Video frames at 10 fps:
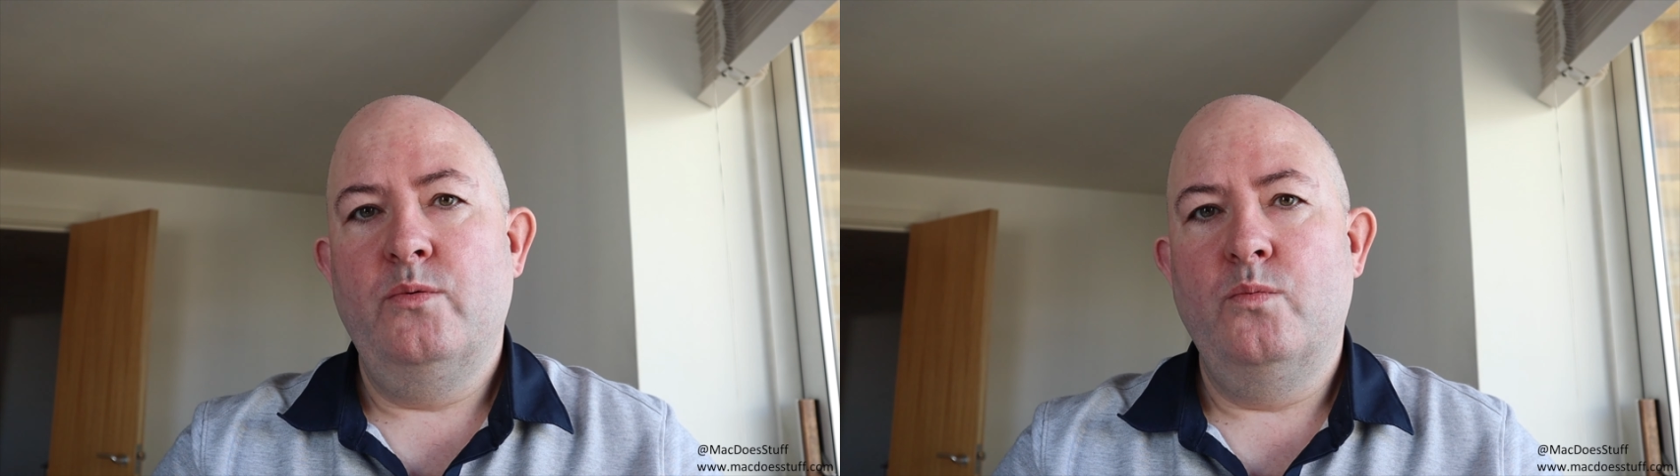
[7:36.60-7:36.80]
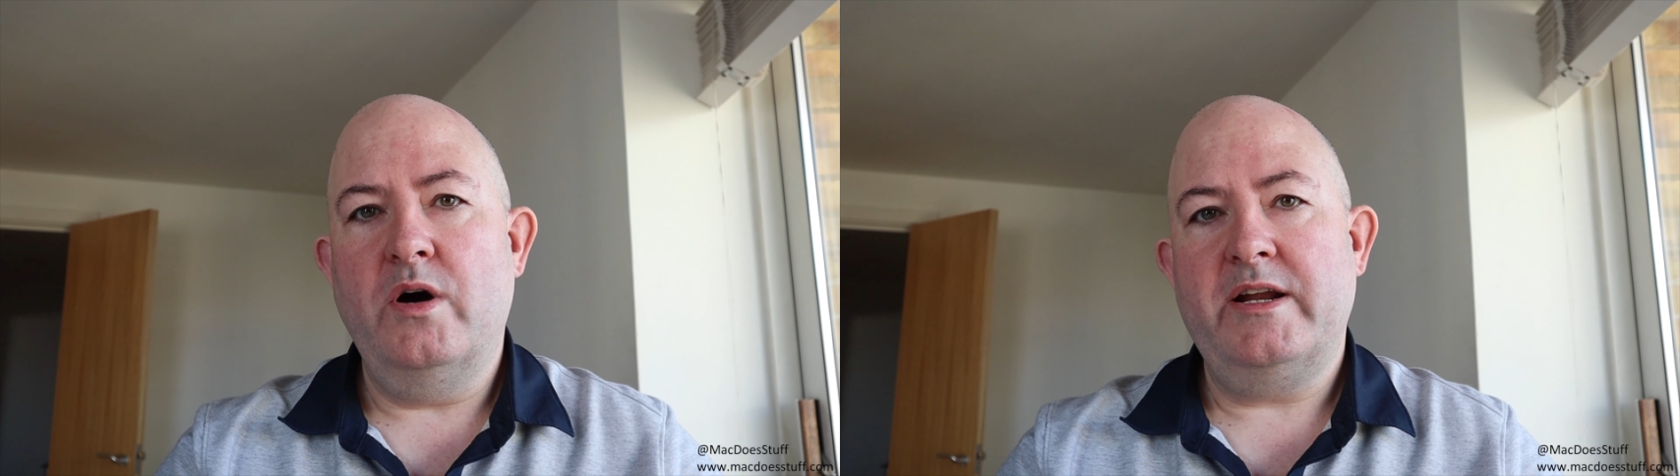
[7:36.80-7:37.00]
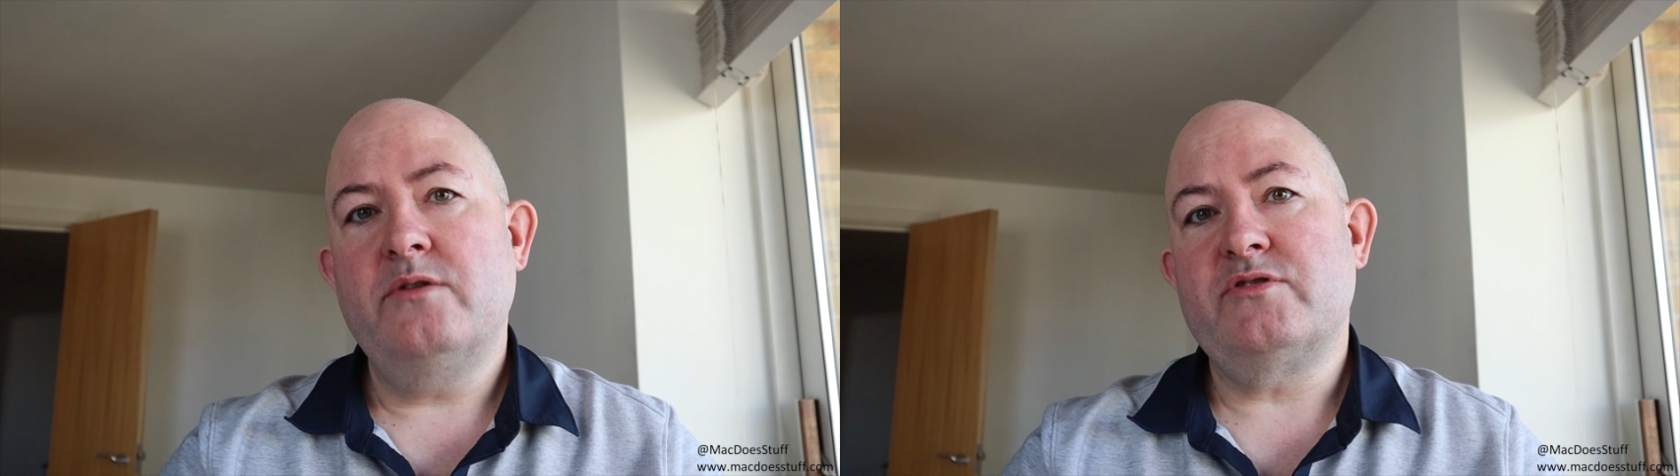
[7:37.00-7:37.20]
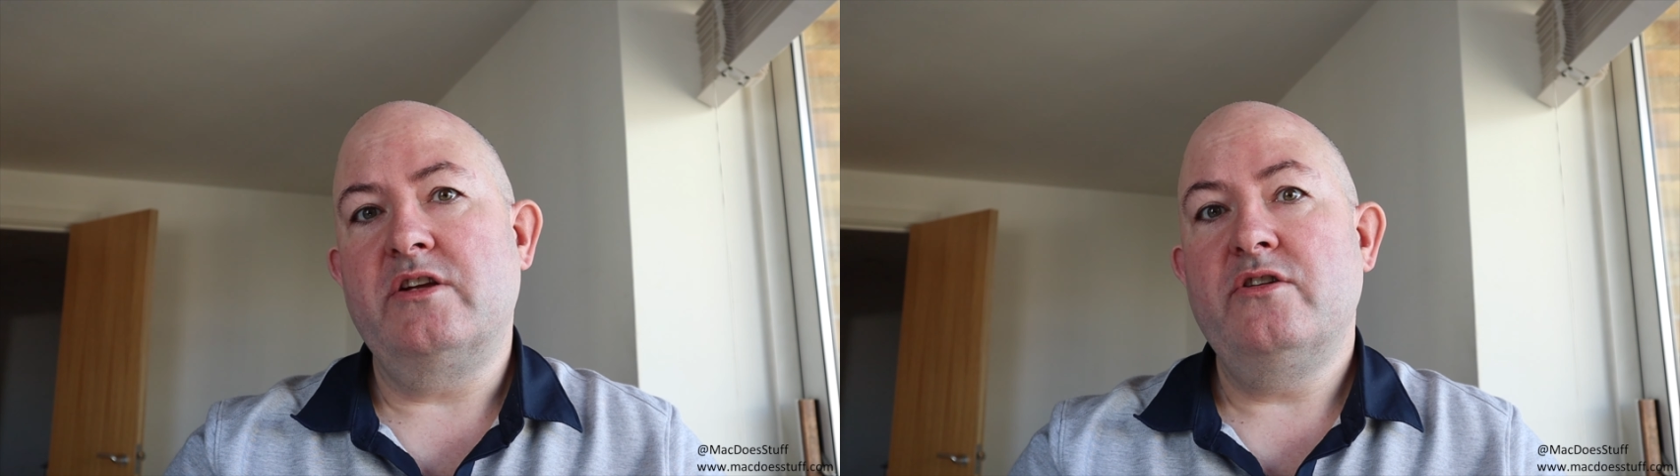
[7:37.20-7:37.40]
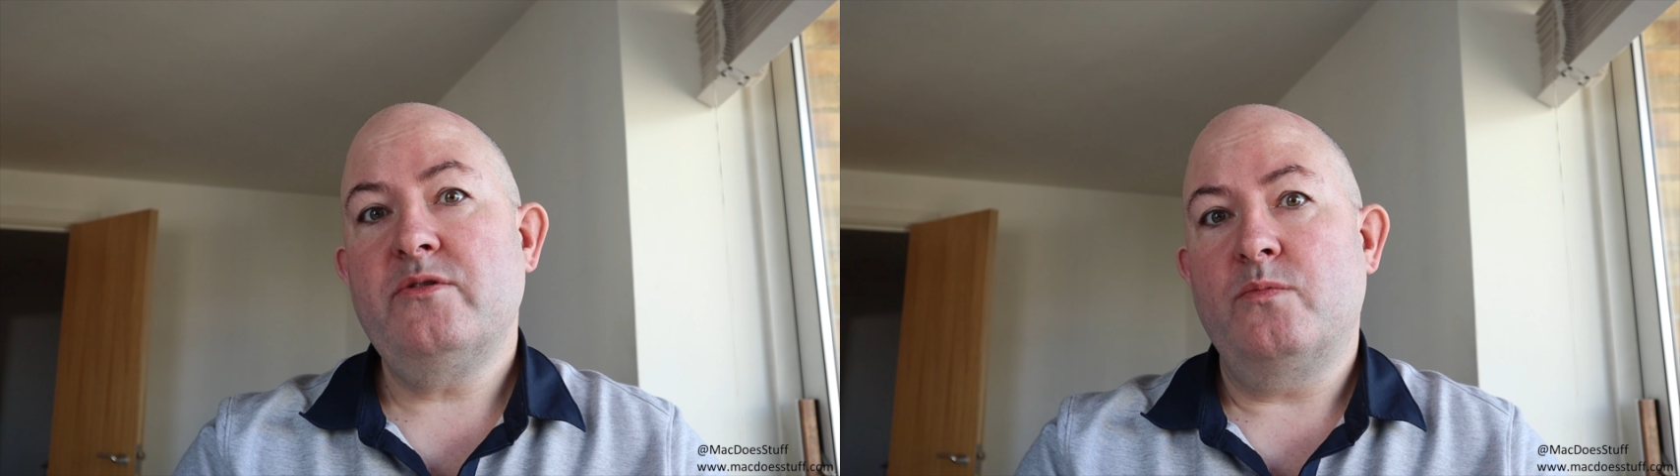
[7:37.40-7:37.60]
What else?
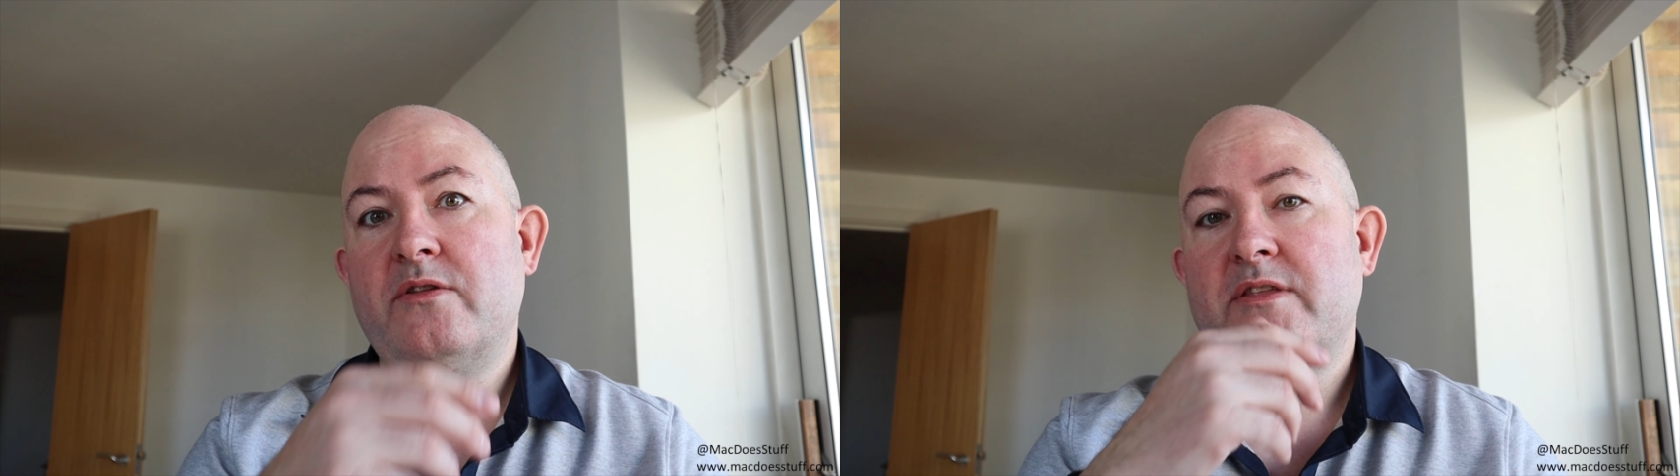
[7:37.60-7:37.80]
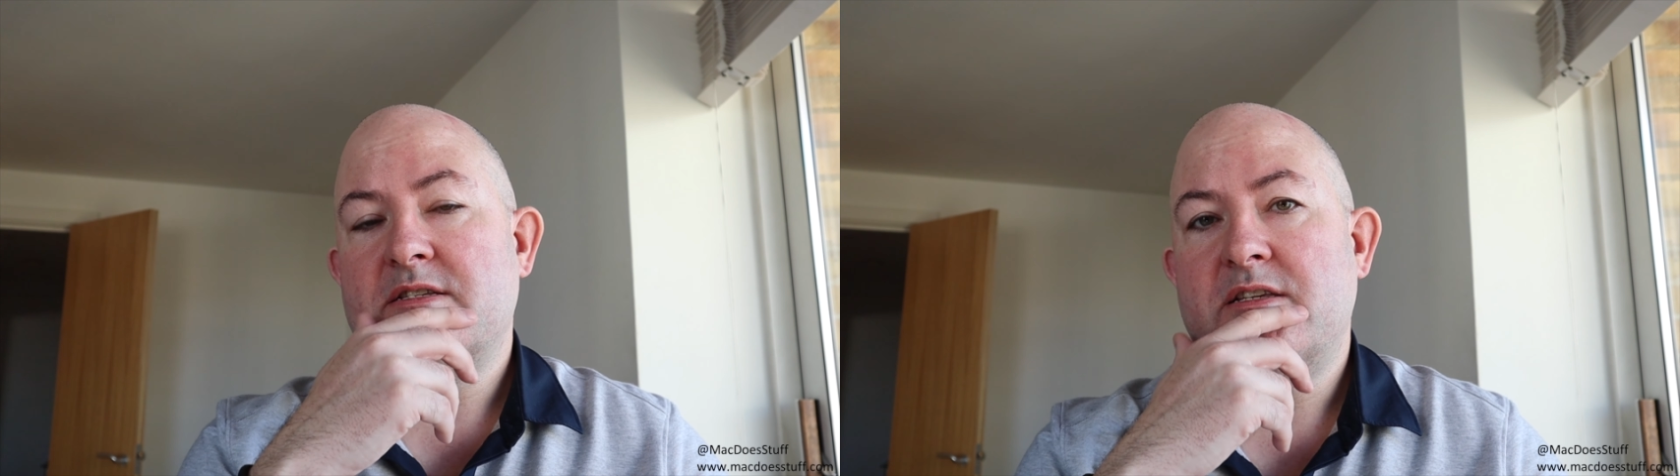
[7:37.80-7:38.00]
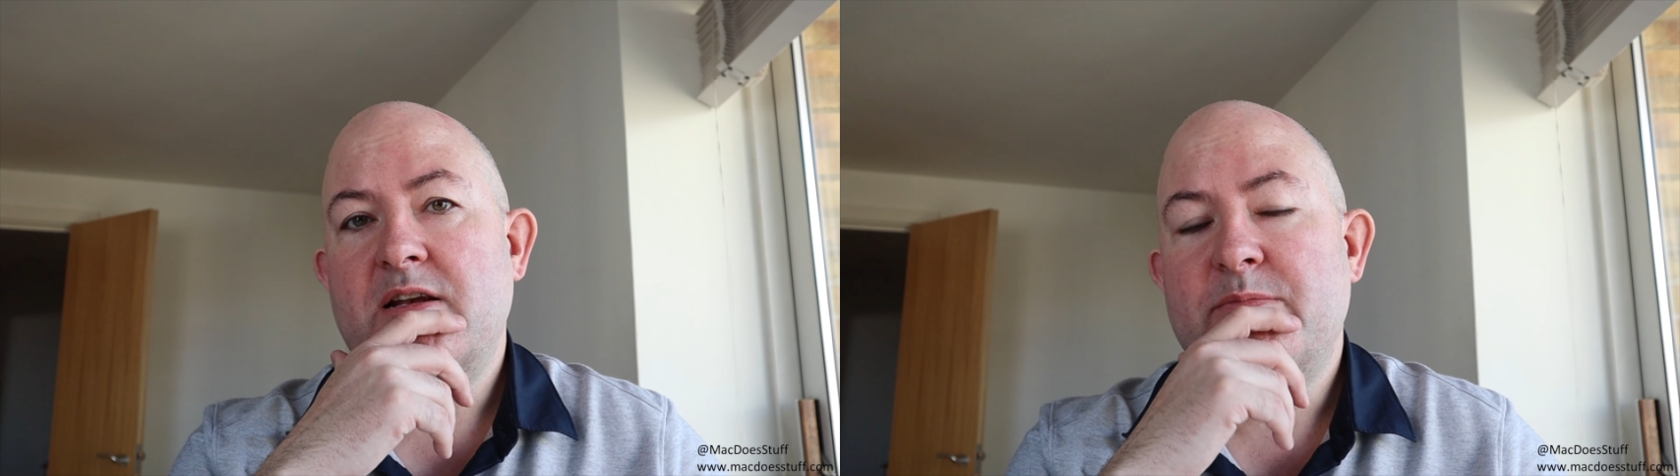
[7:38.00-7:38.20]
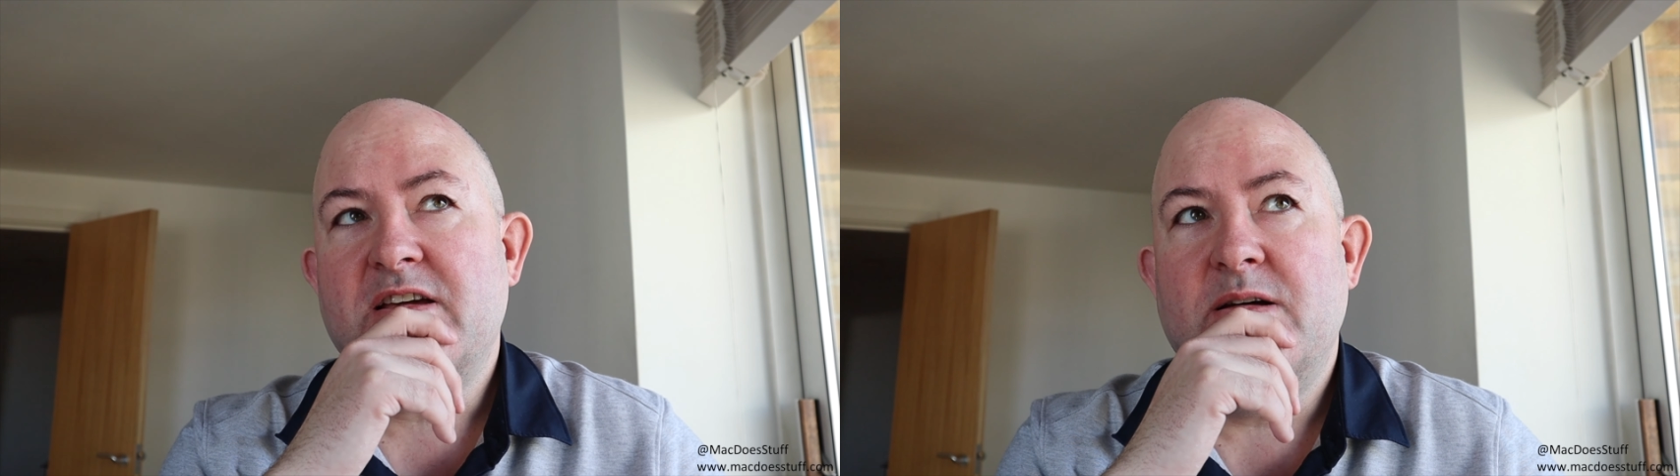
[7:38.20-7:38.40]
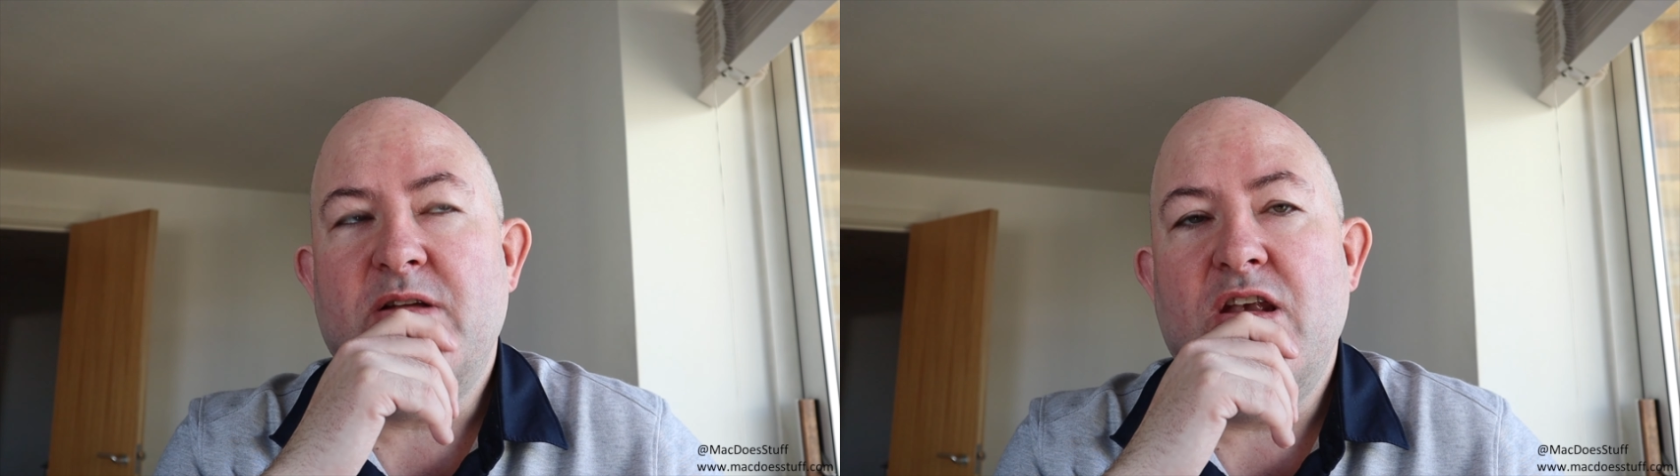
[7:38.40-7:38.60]
Another one that's certainly become a